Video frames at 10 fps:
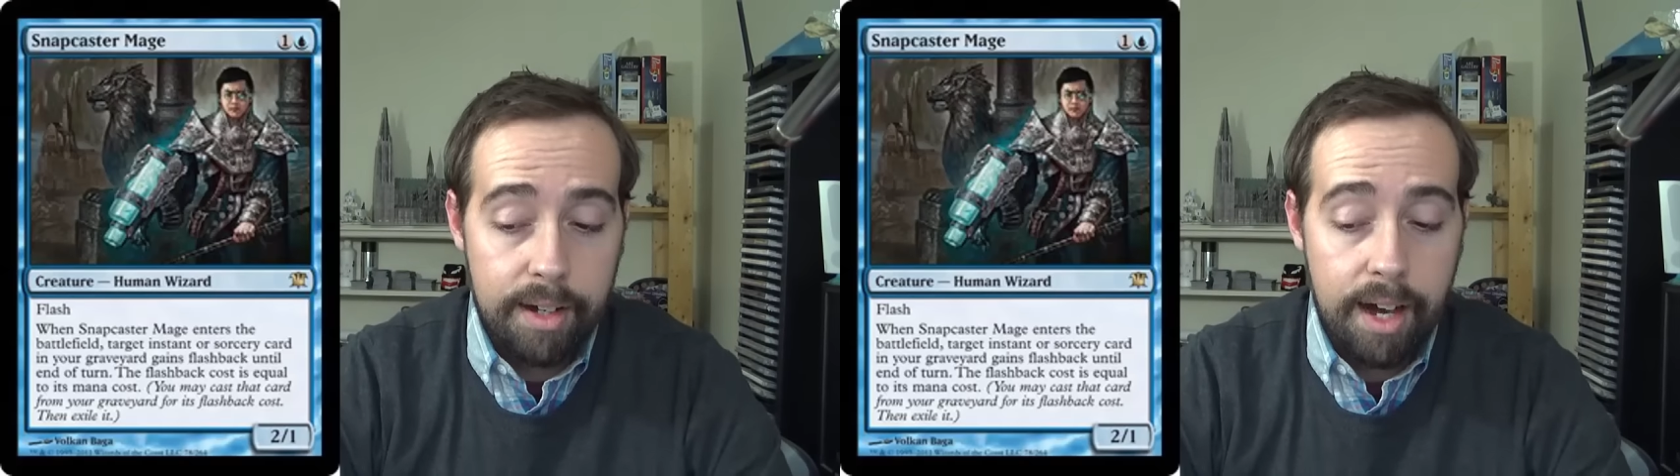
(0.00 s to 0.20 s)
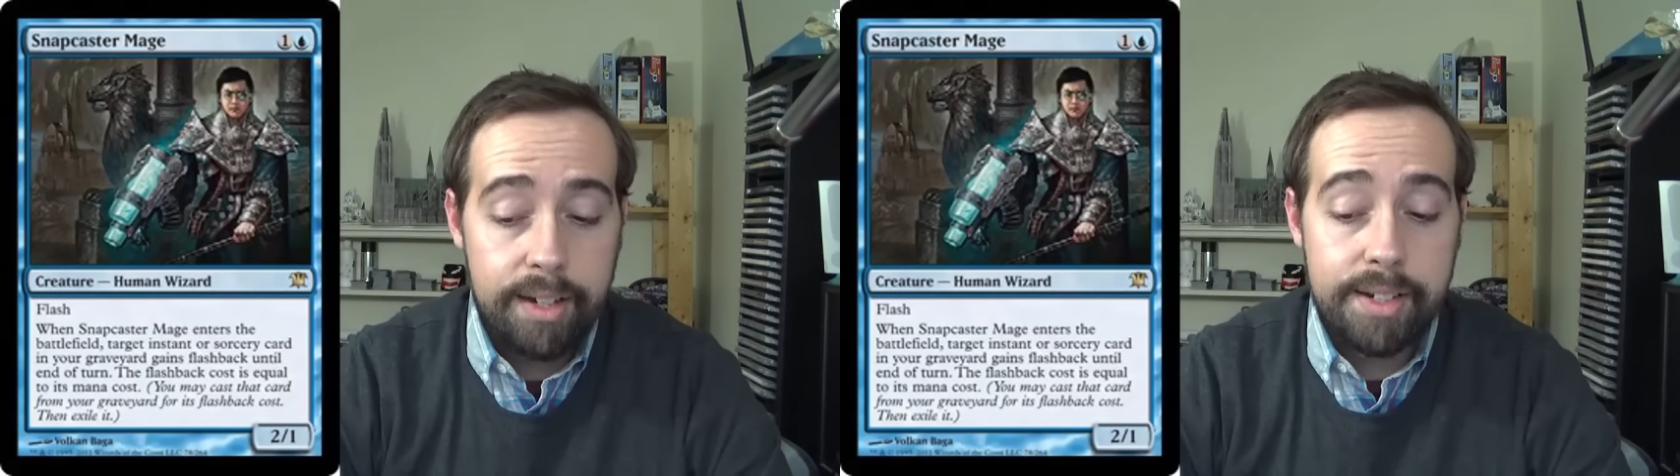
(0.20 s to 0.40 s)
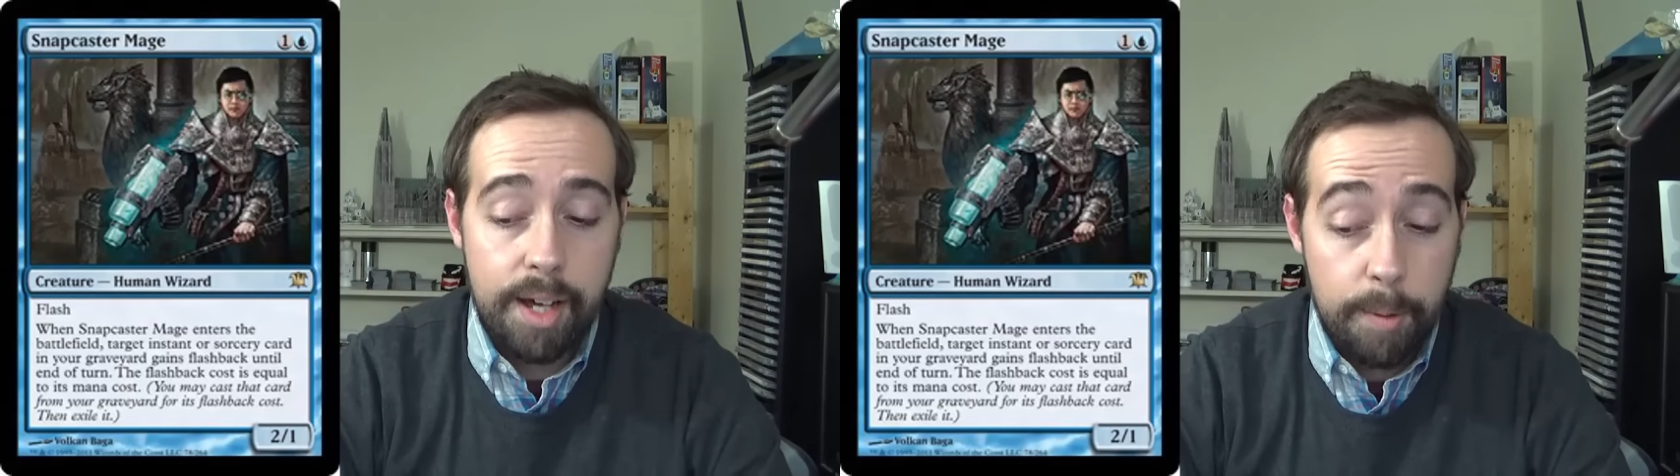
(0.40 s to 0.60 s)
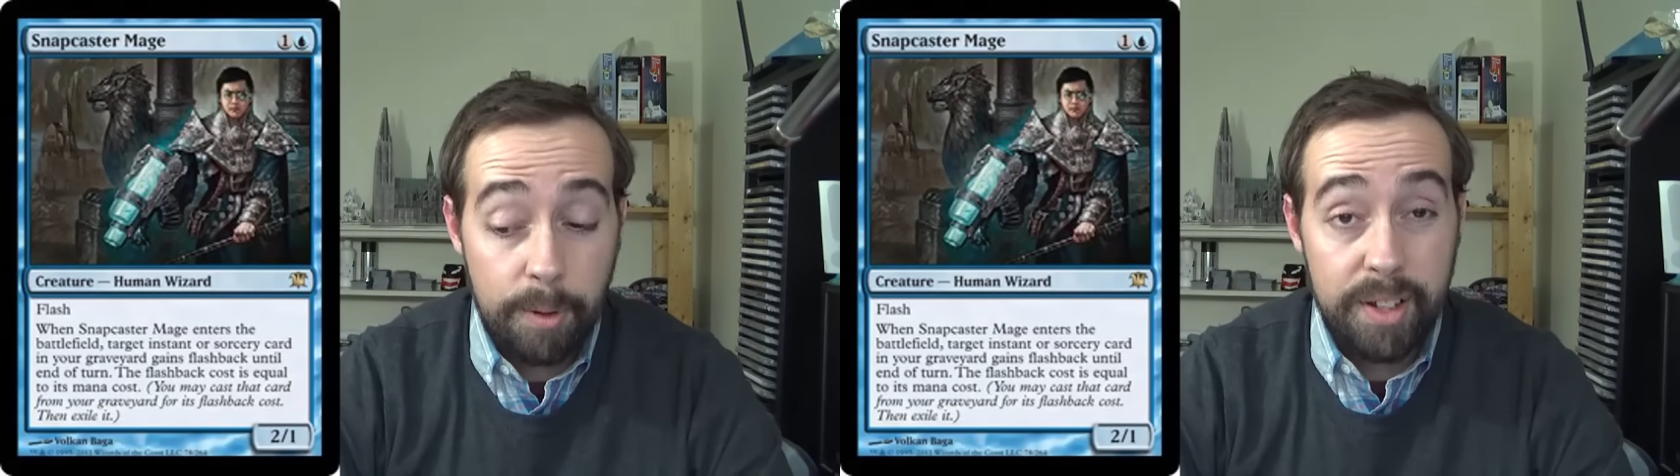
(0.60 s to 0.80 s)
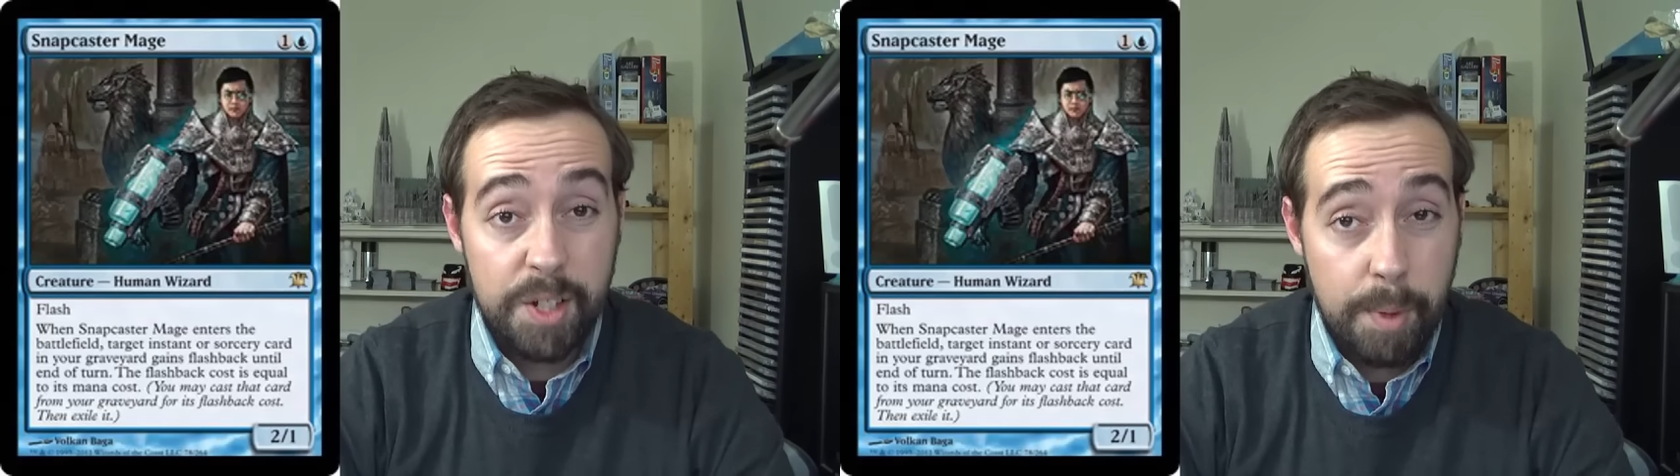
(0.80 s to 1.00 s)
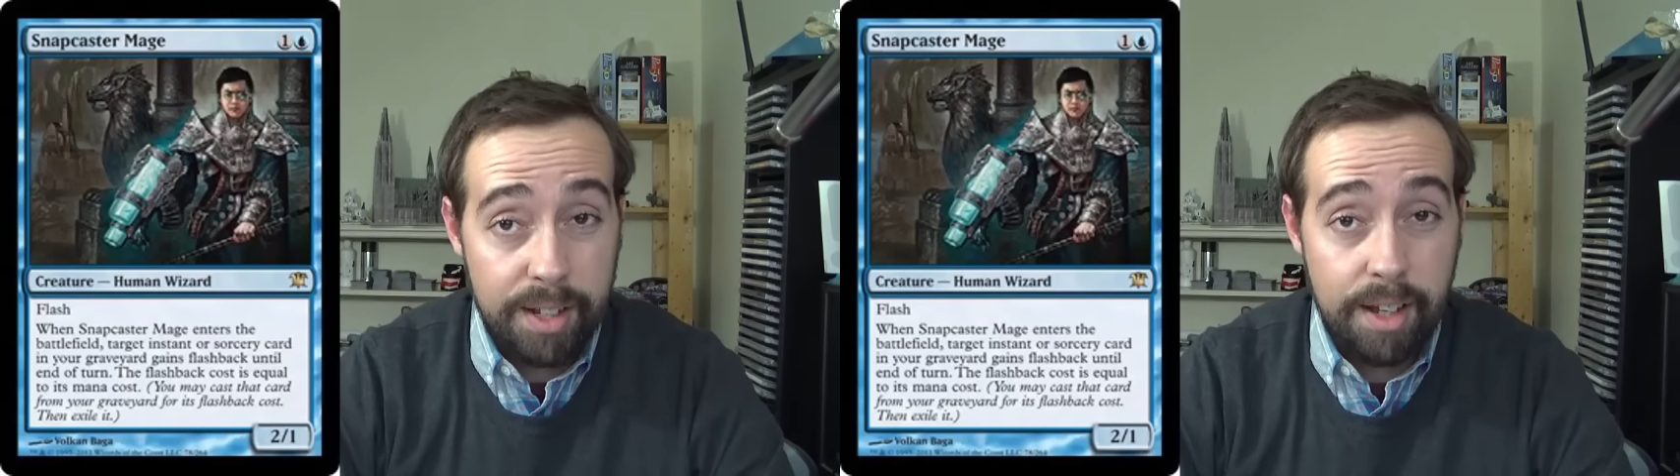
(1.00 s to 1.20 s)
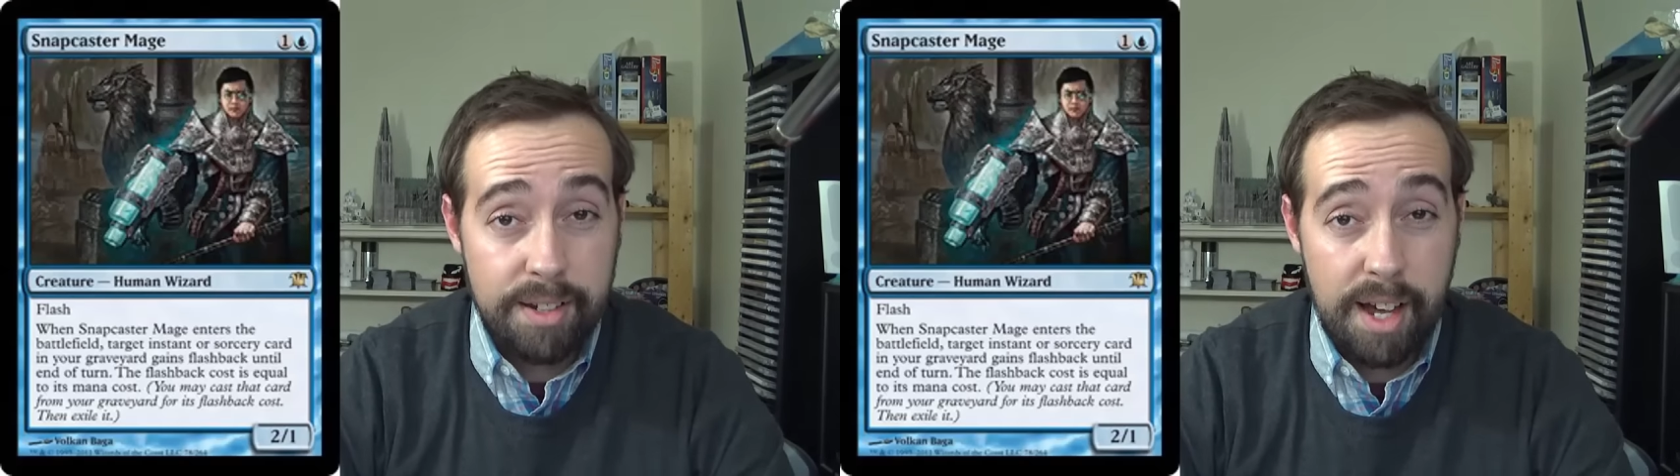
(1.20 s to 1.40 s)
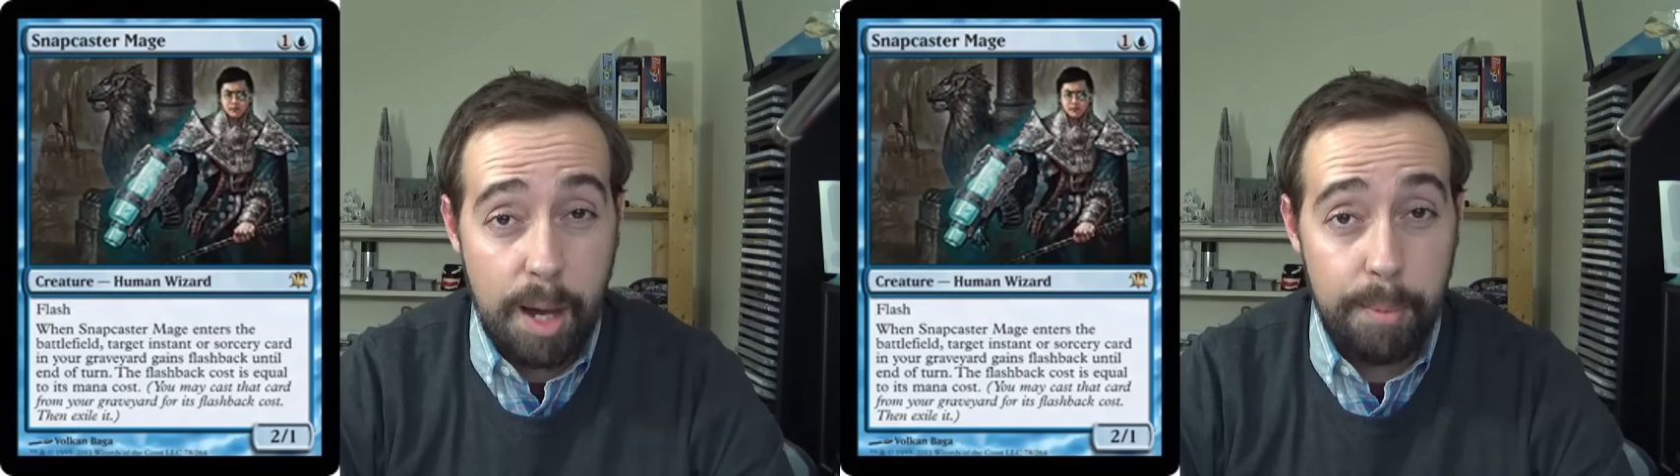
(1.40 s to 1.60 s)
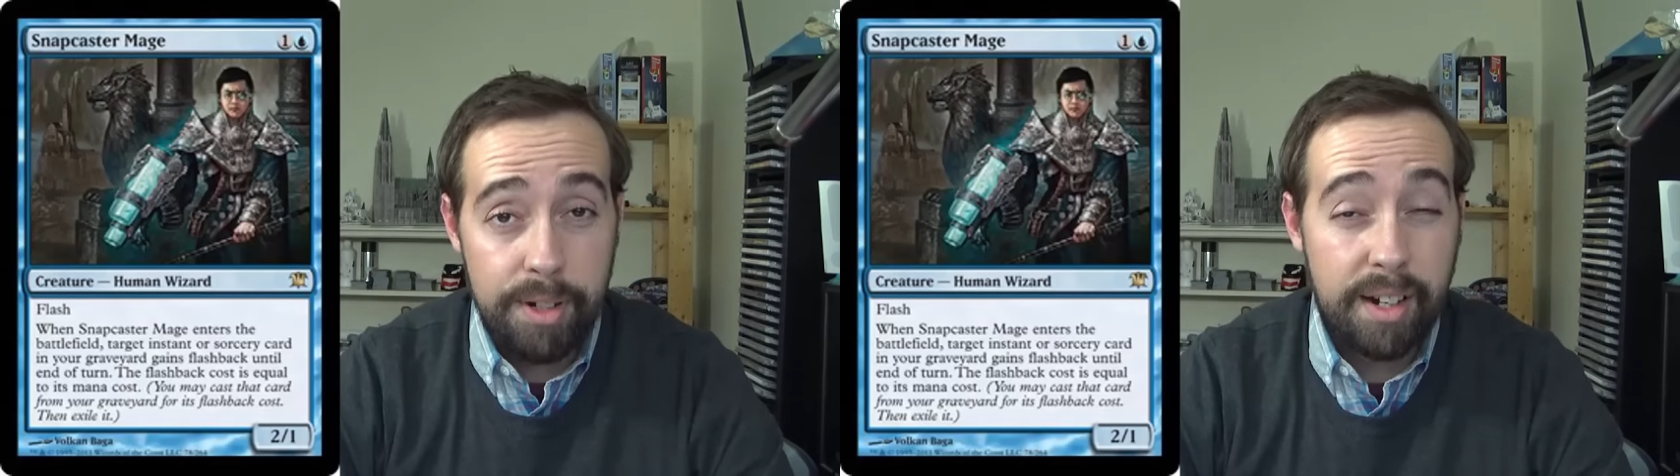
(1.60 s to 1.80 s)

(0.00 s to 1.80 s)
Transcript: I definitely expect that to happen.